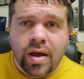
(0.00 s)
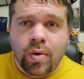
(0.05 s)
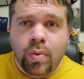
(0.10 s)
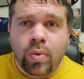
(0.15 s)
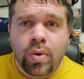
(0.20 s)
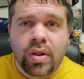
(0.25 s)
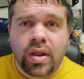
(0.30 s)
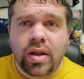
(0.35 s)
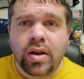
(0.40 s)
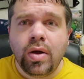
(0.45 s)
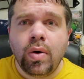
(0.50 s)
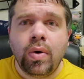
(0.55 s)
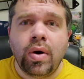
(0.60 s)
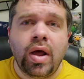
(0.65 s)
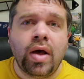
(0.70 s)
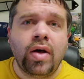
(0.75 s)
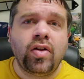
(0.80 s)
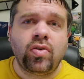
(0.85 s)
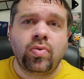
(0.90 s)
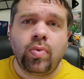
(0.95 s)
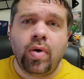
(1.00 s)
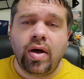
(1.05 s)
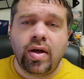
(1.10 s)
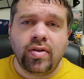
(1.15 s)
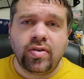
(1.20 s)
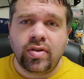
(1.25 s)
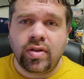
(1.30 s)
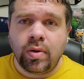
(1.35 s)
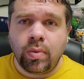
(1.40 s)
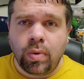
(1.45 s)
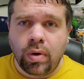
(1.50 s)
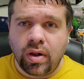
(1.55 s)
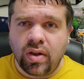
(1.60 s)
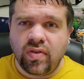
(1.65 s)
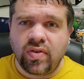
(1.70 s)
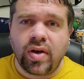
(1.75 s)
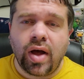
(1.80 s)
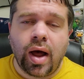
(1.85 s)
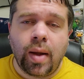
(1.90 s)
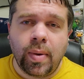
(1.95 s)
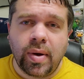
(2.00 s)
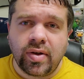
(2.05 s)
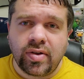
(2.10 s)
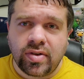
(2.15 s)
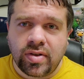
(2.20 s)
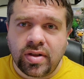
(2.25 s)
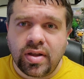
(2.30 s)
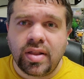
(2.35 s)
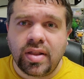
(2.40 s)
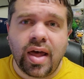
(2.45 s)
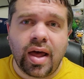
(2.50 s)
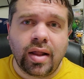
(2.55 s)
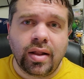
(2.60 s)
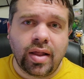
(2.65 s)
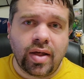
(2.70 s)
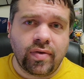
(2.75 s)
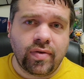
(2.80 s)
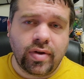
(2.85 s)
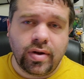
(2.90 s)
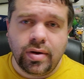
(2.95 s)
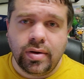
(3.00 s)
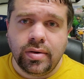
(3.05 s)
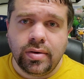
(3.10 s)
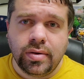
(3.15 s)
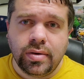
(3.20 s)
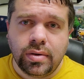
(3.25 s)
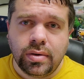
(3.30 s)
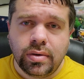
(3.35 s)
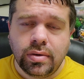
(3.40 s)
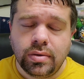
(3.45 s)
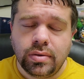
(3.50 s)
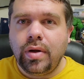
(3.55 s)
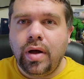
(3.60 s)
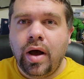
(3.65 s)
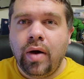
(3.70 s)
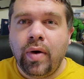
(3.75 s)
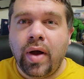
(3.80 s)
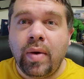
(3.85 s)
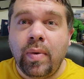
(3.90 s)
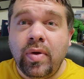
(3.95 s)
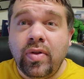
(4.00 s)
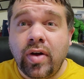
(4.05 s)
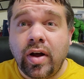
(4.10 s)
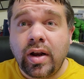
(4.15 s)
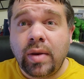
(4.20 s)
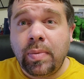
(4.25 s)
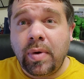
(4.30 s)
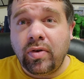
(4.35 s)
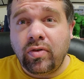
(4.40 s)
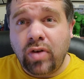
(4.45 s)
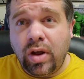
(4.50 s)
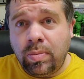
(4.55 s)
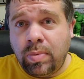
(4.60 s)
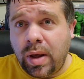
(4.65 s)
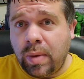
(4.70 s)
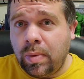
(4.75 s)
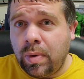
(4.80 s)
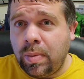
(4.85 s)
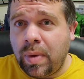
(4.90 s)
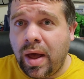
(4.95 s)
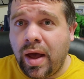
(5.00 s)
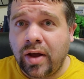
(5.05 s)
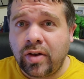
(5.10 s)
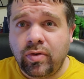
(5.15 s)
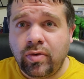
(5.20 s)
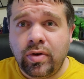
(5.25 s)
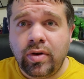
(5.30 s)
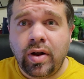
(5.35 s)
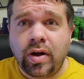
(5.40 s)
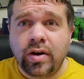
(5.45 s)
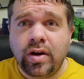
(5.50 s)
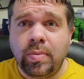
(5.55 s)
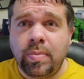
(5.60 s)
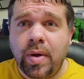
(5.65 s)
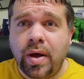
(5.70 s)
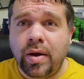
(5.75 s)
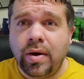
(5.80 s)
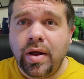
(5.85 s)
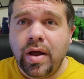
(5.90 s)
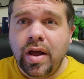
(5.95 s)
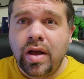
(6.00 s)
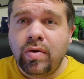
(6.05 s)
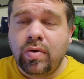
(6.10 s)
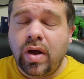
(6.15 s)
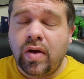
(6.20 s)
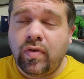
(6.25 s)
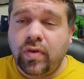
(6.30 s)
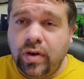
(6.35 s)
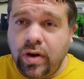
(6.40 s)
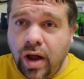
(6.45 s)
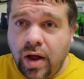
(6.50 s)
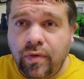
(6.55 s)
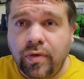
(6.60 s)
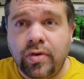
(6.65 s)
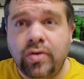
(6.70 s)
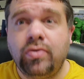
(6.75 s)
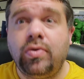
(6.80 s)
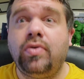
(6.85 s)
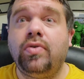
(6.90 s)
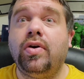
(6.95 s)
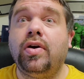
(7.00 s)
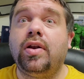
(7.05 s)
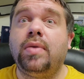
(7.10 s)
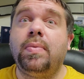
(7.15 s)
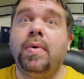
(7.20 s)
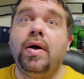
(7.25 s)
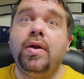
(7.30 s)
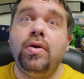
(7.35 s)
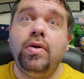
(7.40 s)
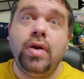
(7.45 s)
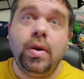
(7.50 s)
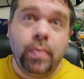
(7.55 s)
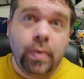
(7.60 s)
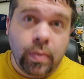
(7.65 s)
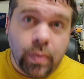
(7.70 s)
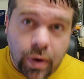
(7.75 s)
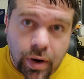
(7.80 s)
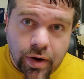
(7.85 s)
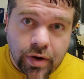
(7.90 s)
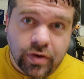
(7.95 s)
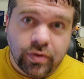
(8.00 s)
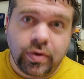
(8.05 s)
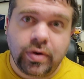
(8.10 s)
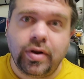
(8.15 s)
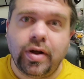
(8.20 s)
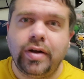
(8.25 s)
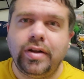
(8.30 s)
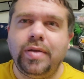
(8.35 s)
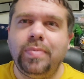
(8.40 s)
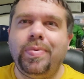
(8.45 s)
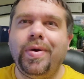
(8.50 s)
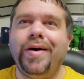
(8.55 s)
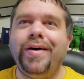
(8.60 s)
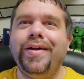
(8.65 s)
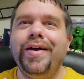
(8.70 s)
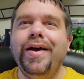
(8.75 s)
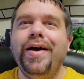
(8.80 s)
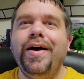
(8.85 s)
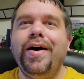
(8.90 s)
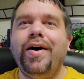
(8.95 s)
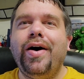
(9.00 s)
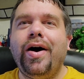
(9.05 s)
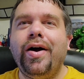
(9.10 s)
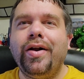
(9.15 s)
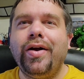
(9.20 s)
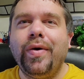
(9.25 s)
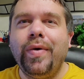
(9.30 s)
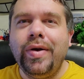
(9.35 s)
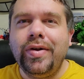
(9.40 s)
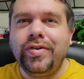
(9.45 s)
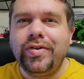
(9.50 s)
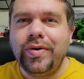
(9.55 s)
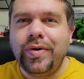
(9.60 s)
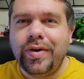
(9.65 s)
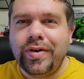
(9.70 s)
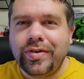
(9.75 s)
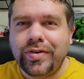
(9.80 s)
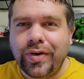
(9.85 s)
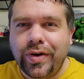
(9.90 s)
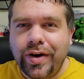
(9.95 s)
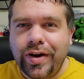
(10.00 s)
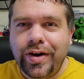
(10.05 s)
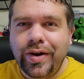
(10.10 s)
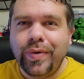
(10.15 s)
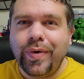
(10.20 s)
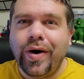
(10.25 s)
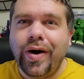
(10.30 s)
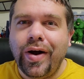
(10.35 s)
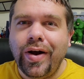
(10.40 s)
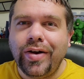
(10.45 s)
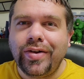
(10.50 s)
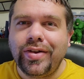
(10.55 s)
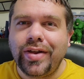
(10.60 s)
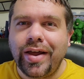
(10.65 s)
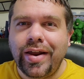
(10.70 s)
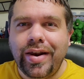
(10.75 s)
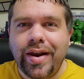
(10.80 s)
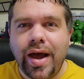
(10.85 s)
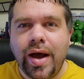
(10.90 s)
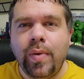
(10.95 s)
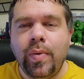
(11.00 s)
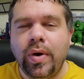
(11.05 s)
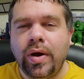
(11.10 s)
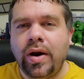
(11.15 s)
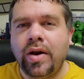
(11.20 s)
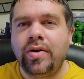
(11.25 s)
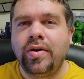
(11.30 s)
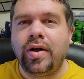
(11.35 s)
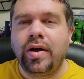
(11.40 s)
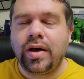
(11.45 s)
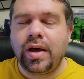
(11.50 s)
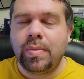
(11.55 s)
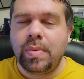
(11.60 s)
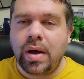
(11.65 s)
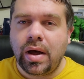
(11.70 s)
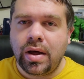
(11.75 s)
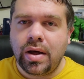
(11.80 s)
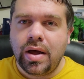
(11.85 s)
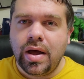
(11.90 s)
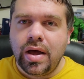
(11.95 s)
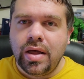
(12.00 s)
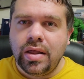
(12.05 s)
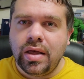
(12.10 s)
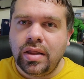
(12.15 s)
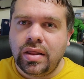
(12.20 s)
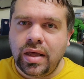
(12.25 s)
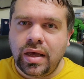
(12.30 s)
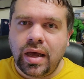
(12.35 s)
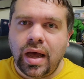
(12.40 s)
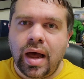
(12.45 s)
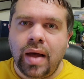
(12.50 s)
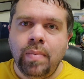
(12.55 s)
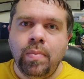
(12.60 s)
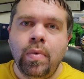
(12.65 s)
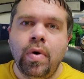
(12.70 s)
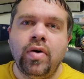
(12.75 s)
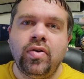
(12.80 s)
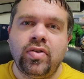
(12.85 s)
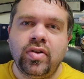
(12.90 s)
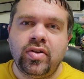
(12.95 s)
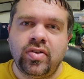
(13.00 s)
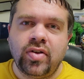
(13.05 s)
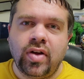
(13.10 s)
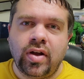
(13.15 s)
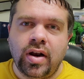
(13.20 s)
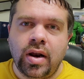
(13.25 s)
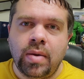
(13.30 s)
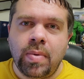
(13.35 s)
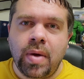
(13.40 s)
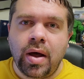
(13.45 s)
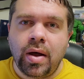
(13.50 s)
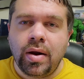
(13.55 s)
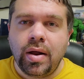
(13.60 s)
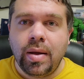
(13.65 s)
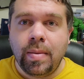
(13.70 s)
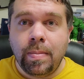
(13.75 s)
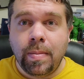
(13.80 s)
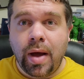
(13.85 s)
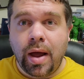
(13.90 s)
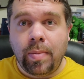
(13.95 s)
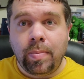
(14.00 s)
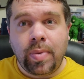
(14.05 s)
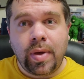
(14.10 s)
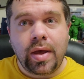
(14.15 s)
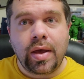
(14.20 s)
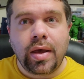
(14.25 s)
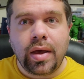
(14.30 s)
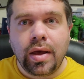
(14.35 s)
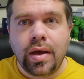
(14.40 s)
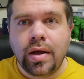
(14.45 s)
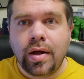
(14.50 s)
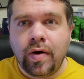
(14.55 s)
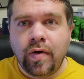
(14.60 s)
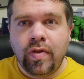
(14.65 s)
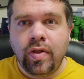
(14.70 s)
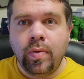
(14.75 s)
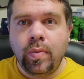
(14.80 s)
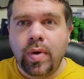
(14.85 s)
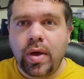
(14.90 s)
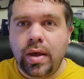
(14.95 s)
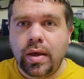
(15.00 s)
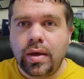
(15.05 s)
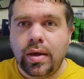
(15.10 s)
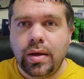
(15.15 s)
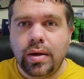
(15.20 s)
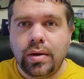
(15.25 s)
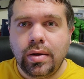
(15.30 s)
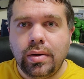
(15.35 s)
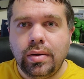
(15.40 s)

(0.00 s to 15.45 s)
really no one else was in the world of comics to that level. All right, we talked about trade paperbacks, we talked about graphic novels, we talked about new number ones, we talked about ongoing series starting new arcs, and now we're going to talk about the thing I'm most excited about, my pick of the week.